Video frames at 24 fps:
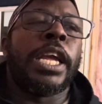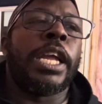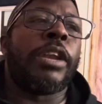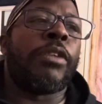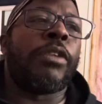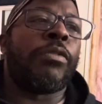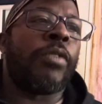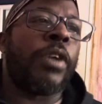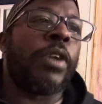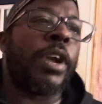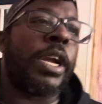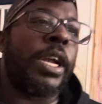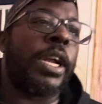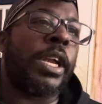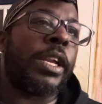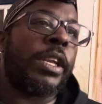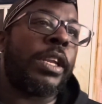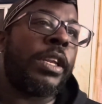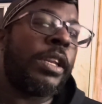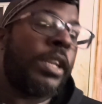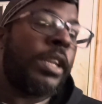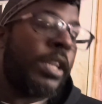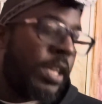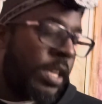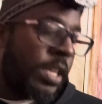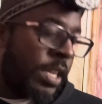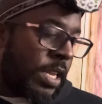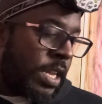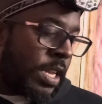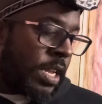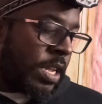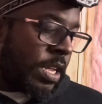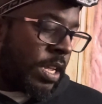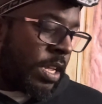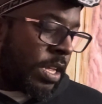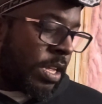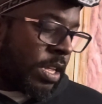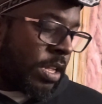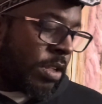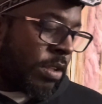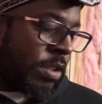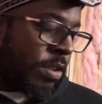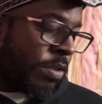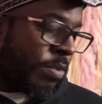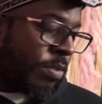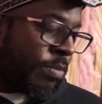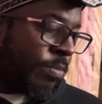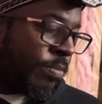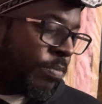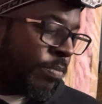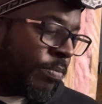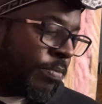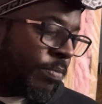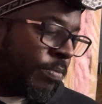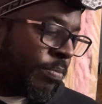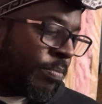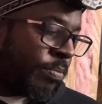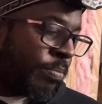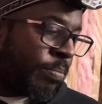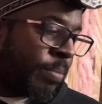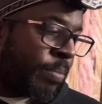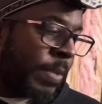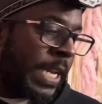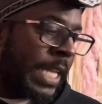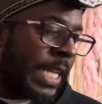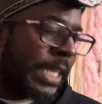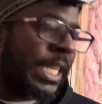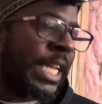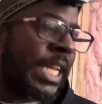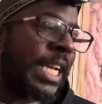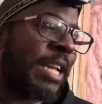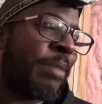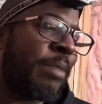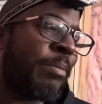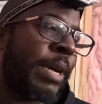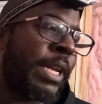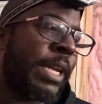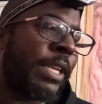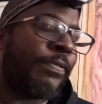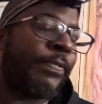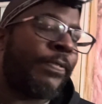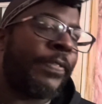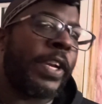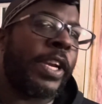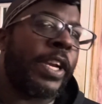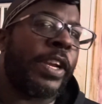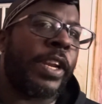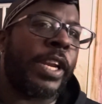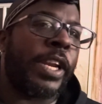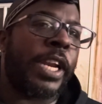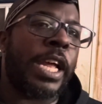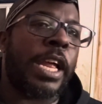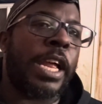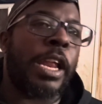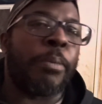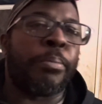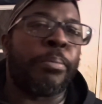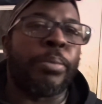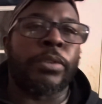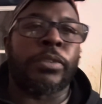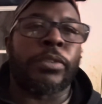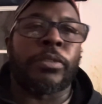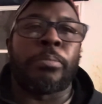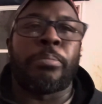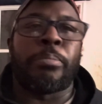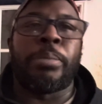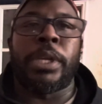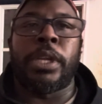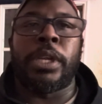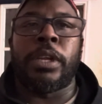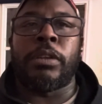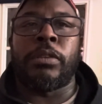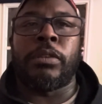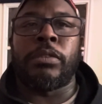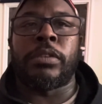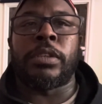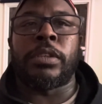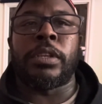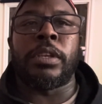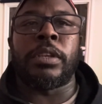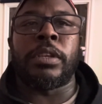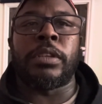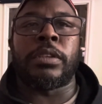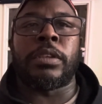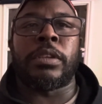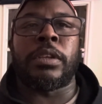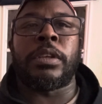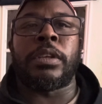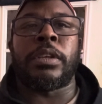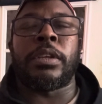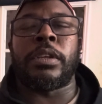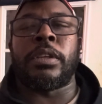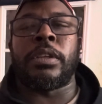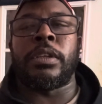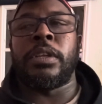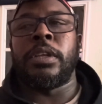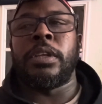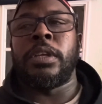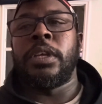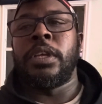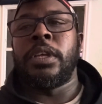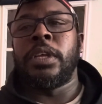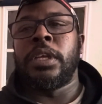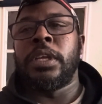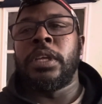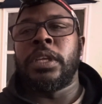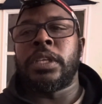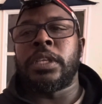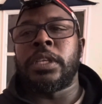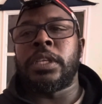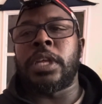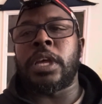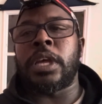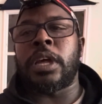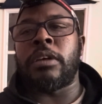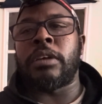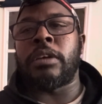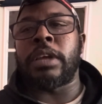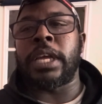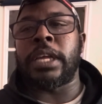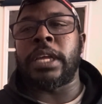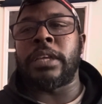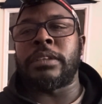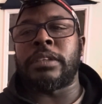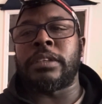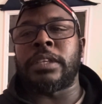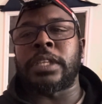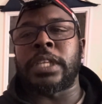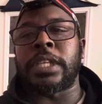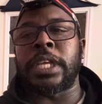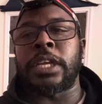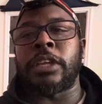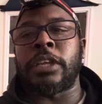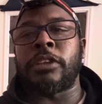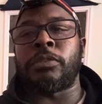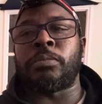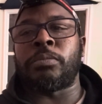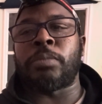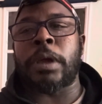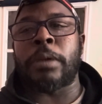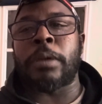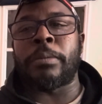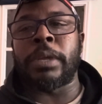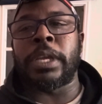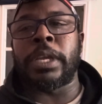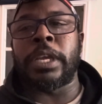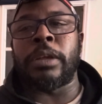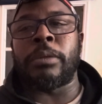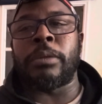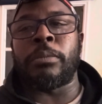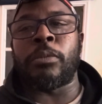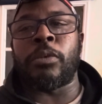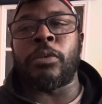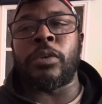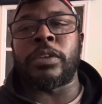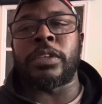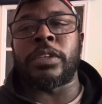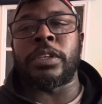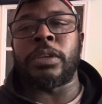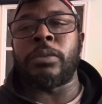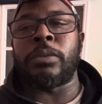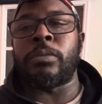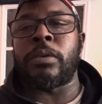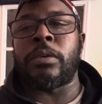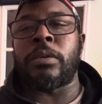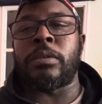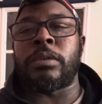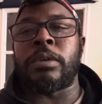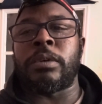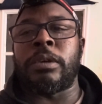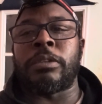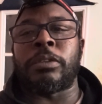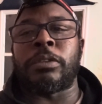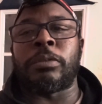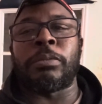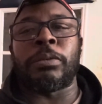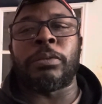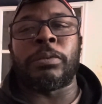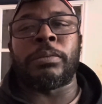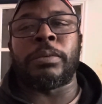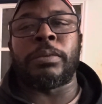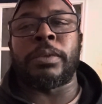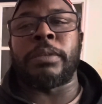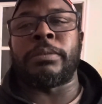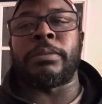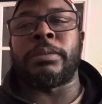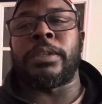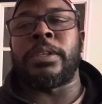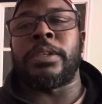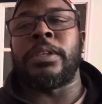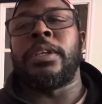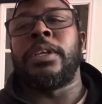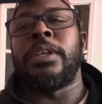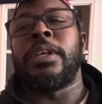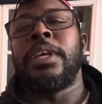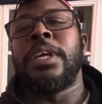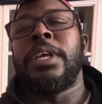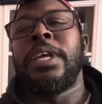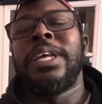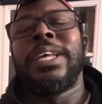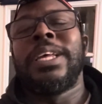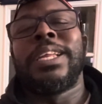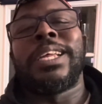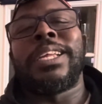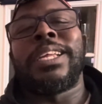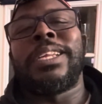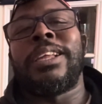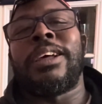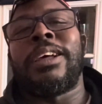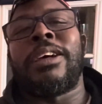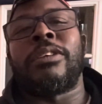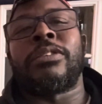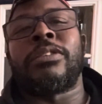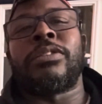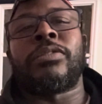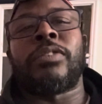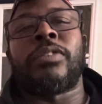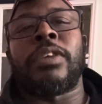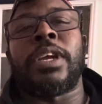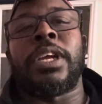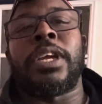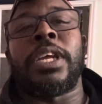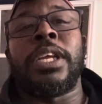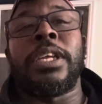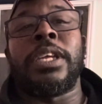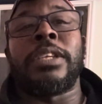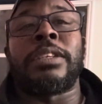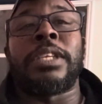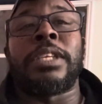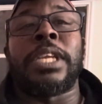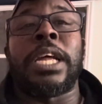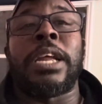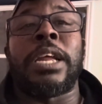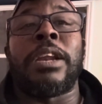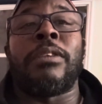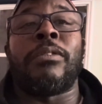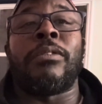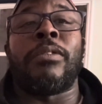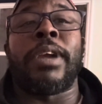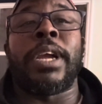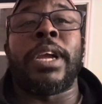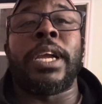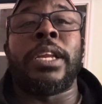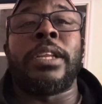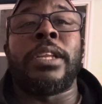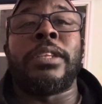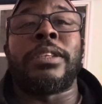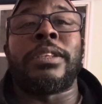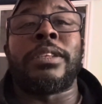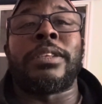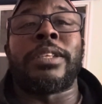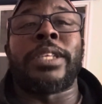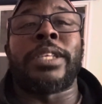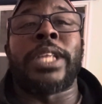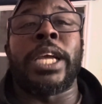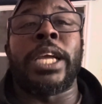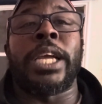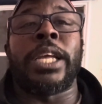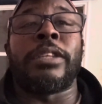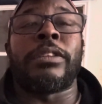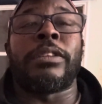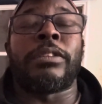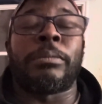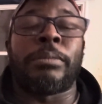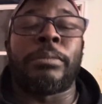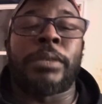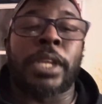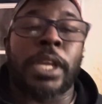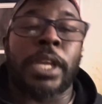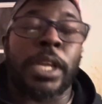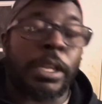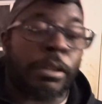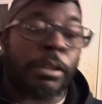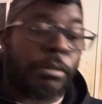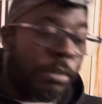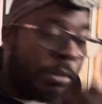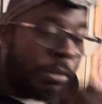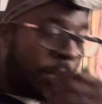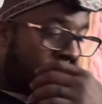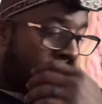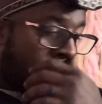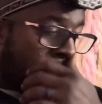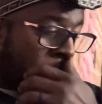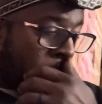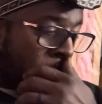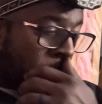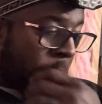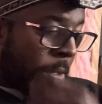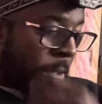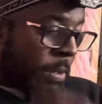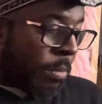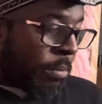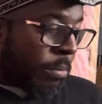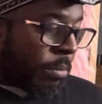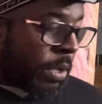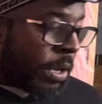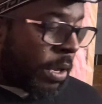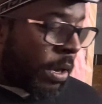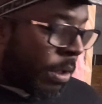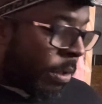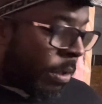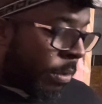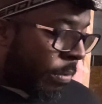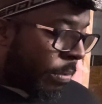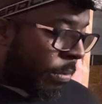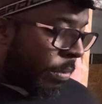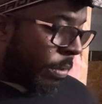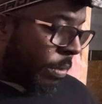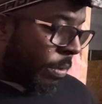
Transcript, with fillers: the rain. Um, but I think I might have figured it out. I put some pillows in his uh, dog house. I think it was probably getting moist. He wasn't comfortable with it. That dog's strong. He'll sit out in the rain and just stand sometimes. But um,